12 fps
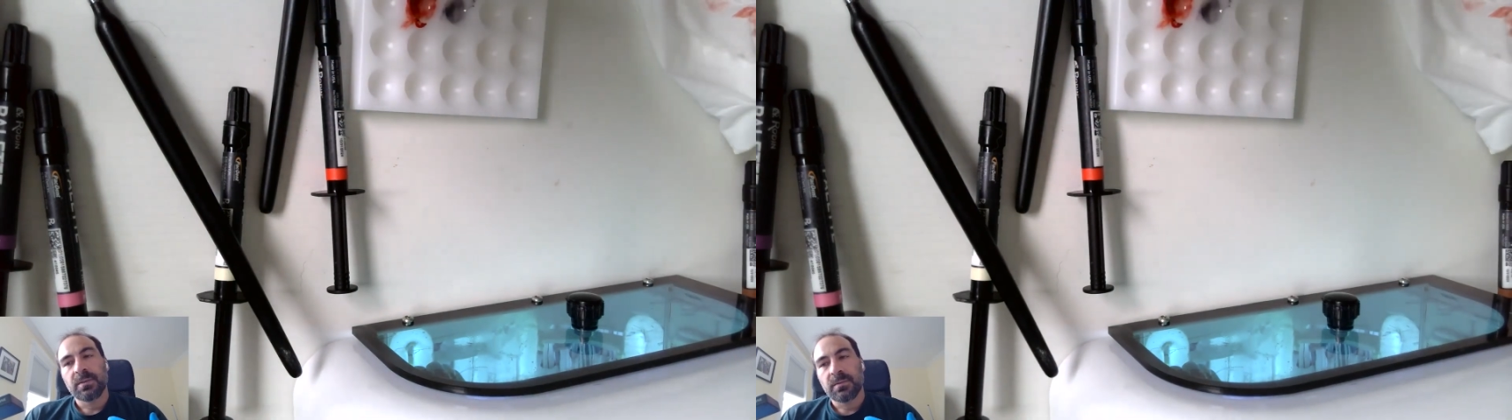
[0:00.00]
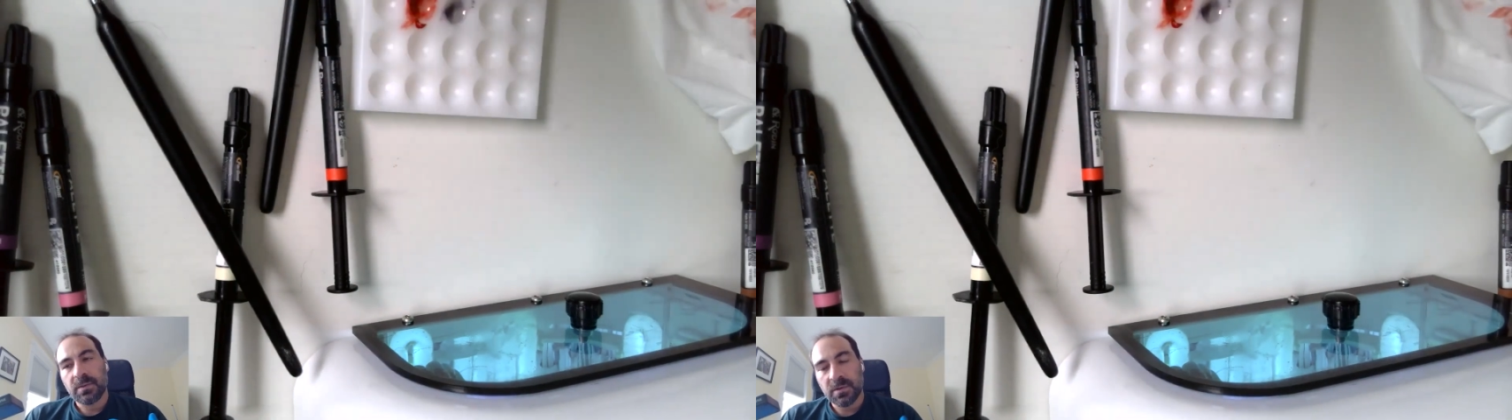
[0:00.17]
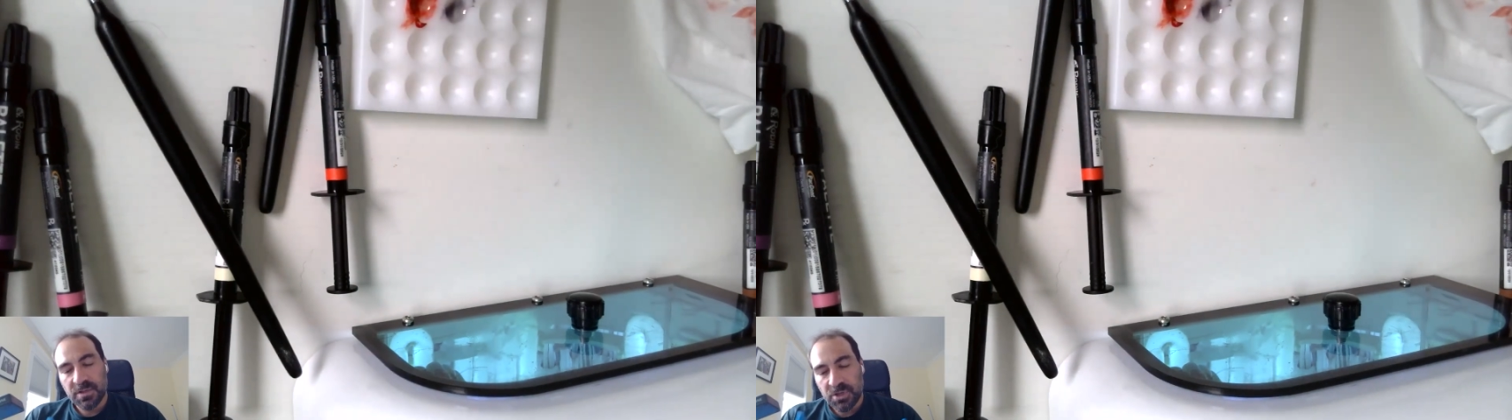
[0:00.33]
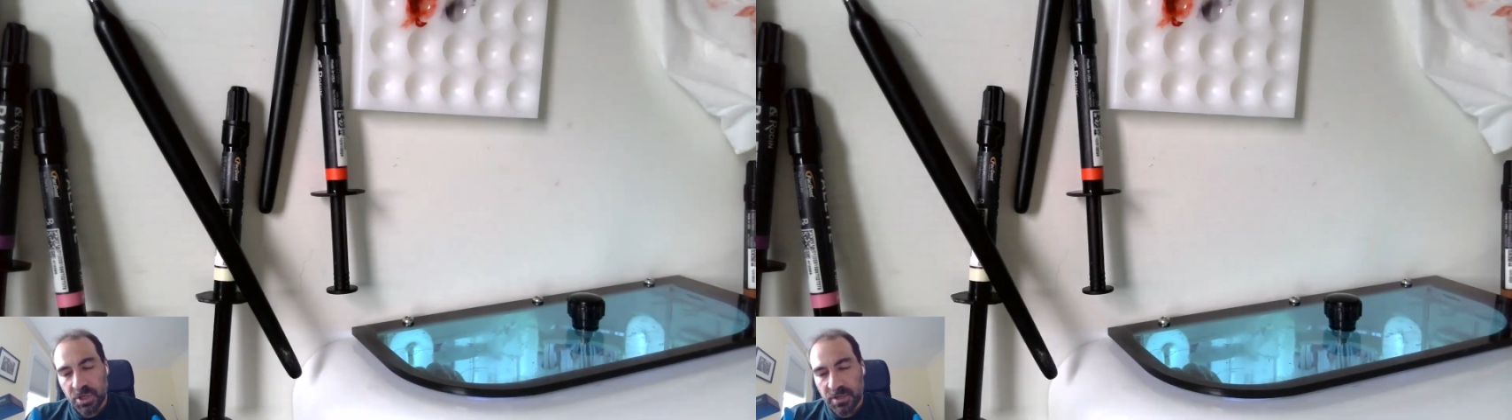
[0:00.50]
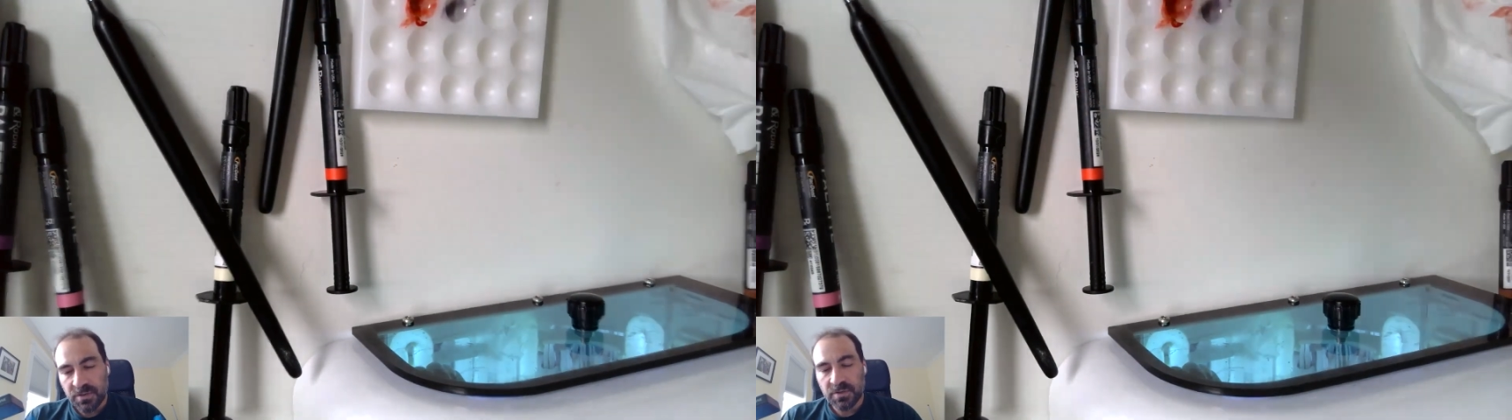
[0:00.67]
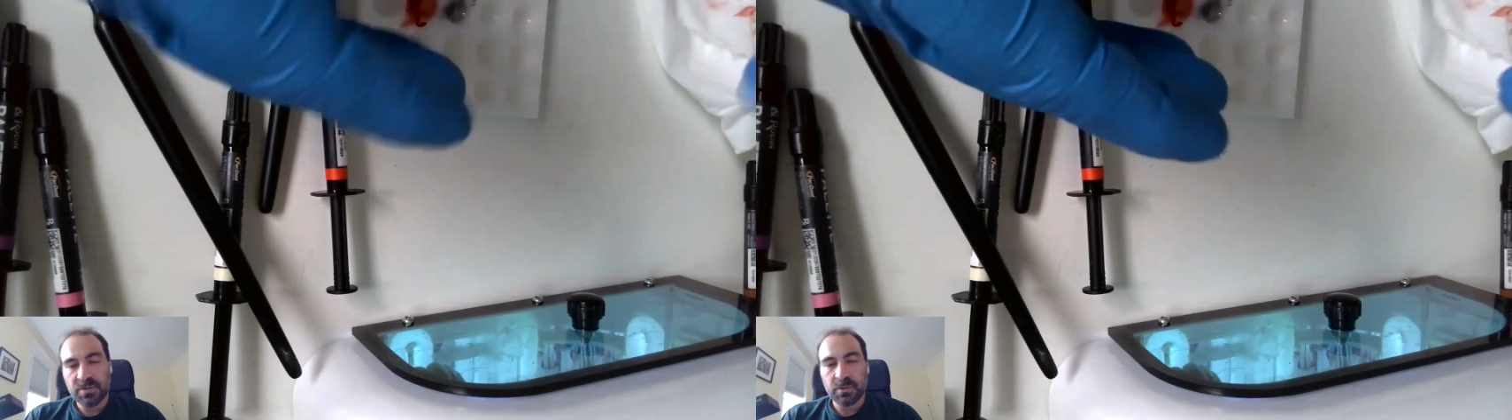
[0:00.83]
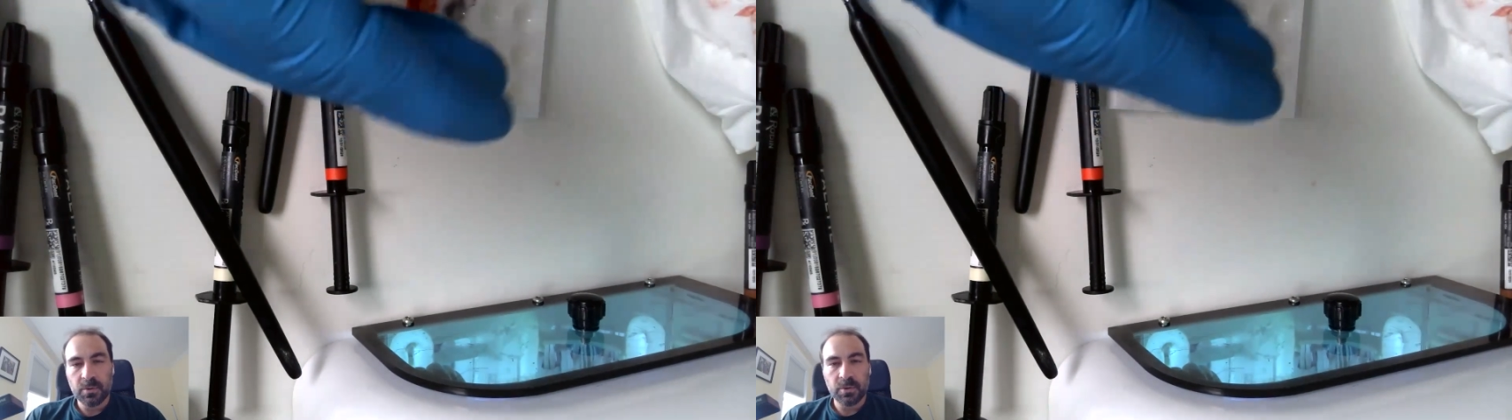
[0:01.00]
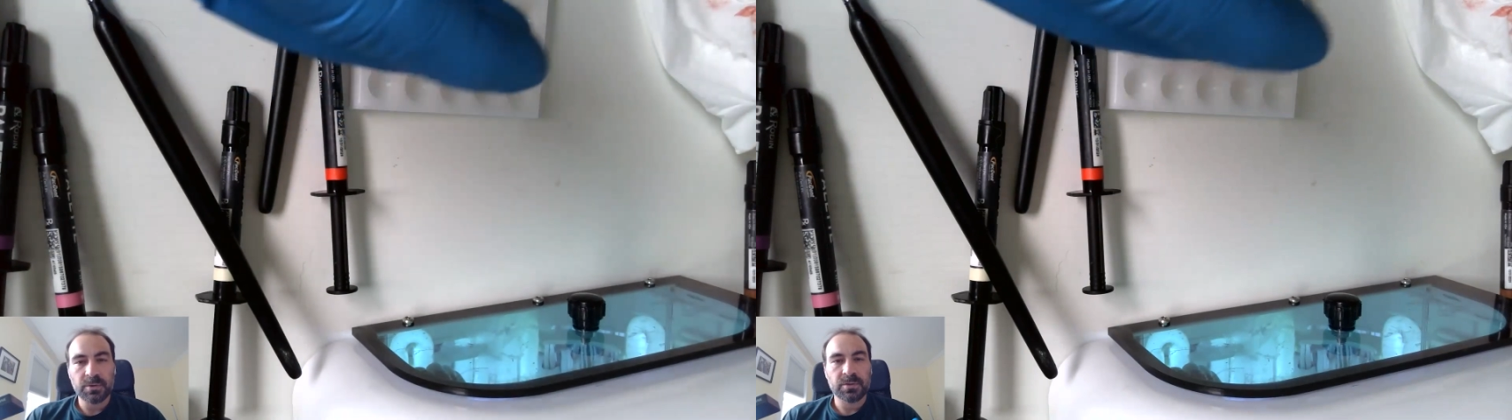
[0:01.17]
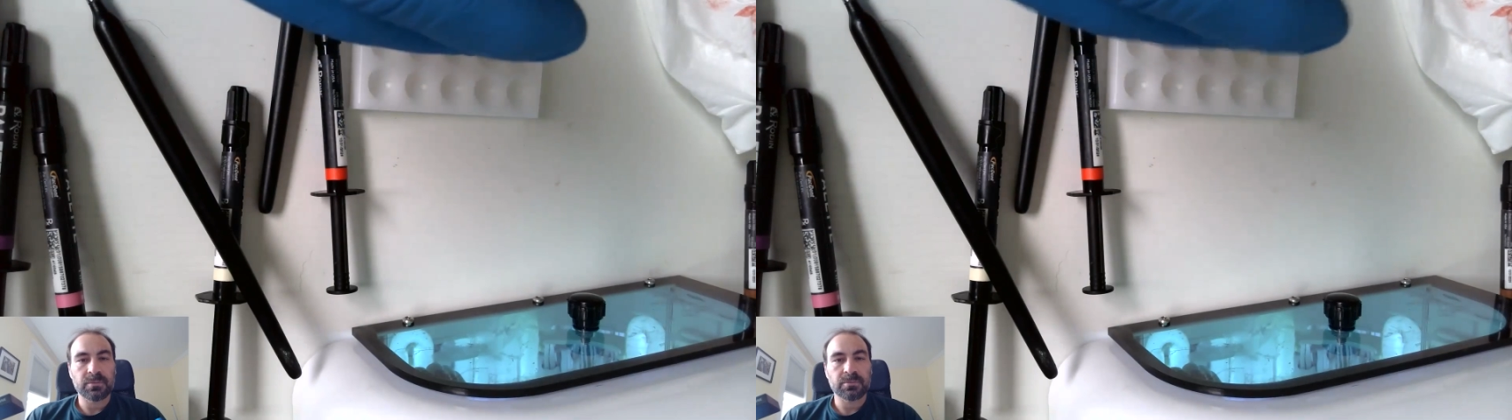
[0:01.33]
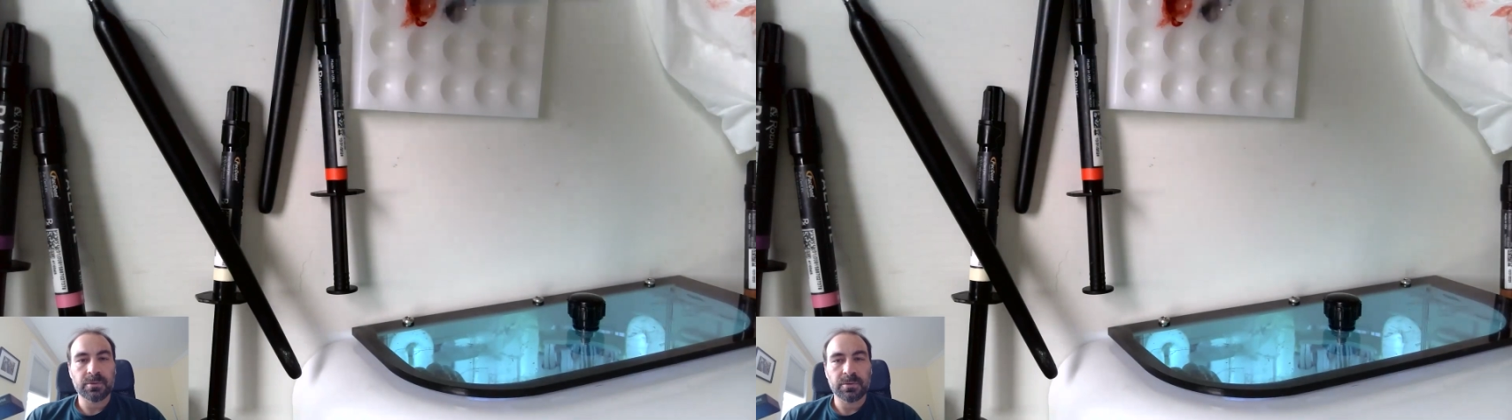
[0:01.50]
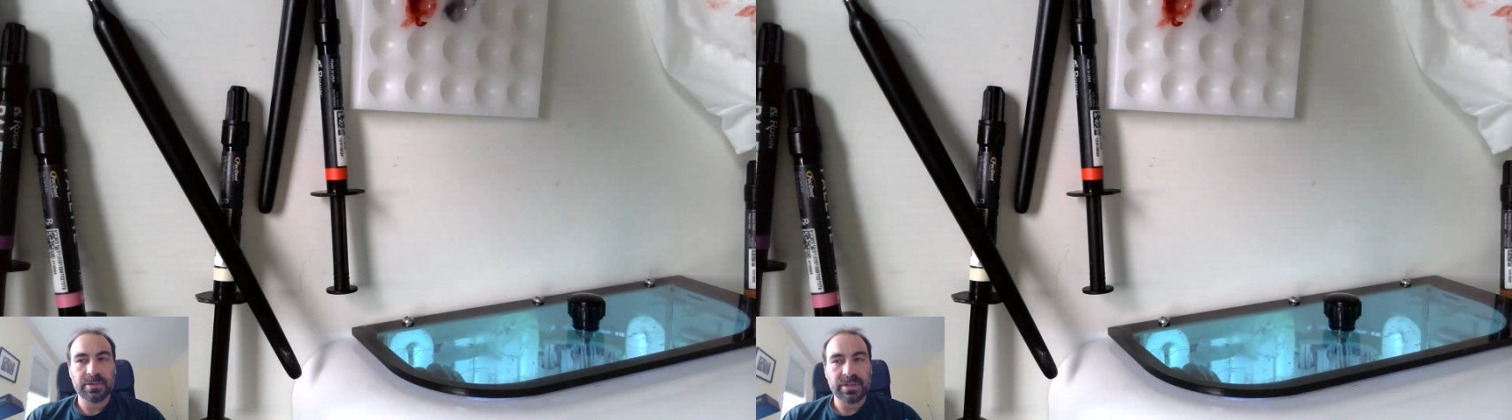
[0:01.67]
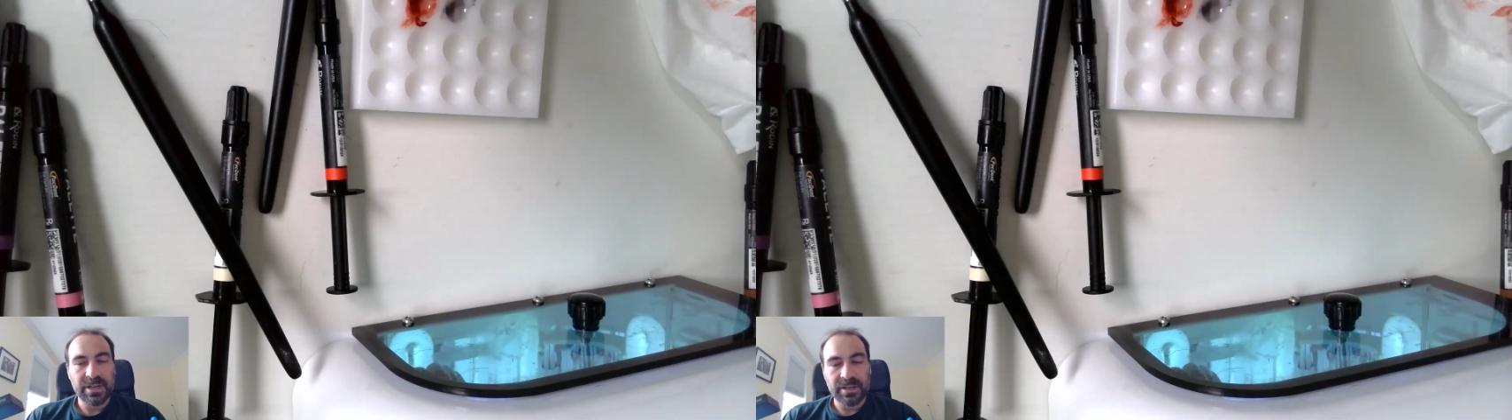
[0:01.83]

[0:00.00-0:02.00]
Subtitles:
There's a chance you're still going to ruin the